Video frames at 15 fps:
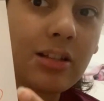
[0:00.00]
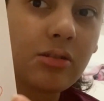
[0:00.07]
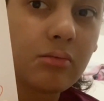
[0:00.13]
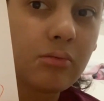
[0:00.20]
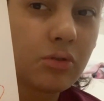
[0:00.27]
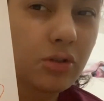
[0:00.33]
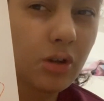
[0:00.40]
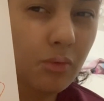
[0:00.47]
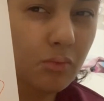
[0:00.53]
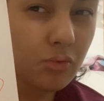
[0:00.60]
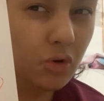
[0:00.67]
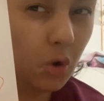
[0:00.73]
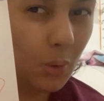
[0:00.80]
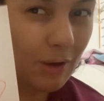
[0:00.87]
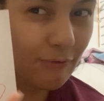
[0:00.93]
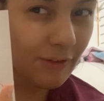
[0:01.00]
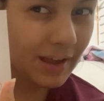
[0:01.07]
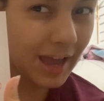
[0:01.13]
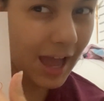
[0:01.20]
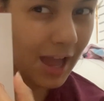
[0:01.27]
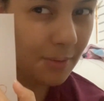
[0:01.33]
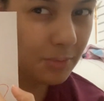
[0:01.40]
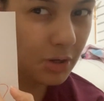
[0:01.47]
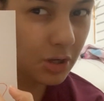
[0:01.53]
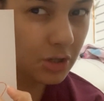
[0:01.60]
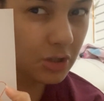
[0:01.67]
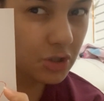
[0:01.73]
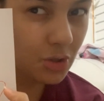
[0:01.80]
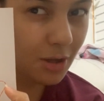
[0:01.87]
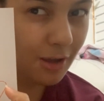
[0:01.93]
I don't know if I am
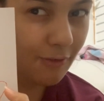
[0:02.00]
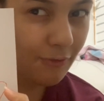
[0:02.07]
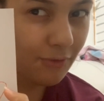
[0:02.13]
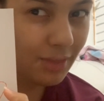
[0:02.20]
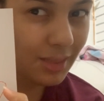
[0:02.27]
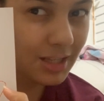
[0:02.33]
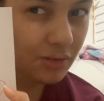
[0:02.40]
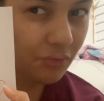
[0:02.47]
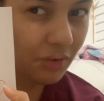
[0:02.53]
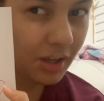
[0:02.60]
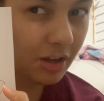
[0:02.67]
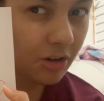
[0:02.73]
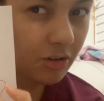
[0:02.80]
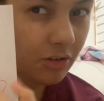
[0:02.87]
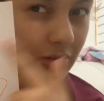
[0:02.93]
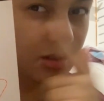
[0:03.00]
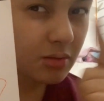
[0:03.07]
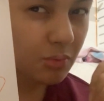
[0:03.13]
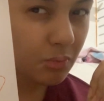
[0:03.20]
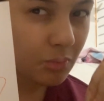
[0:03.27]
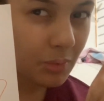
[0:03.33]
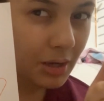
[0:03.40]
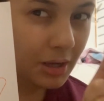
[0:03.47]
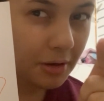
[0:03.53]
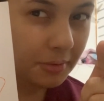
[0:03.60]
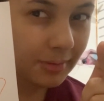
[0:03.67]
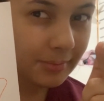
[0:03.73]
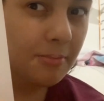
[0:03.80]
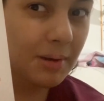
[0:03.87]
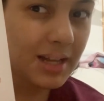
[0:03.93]
going to do it for this finger as
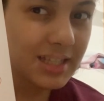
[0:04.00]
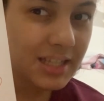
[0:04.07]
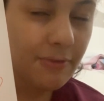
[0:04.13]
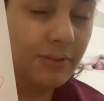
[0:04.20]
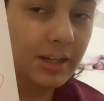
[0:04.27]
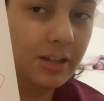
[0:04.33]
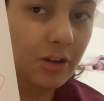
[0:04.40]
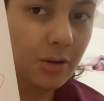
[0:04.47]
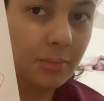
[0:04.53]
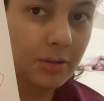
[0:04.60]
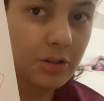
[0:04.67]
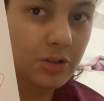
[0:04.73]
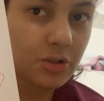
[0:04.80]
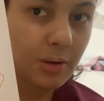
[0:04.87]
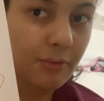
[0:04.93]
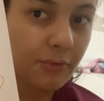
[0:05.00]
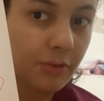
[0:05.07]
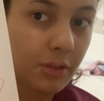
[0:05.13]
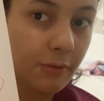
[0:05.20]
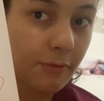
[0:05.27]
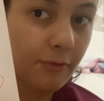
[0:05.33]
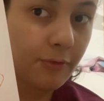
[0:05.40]
well, but I definitely know I'm going to do it for the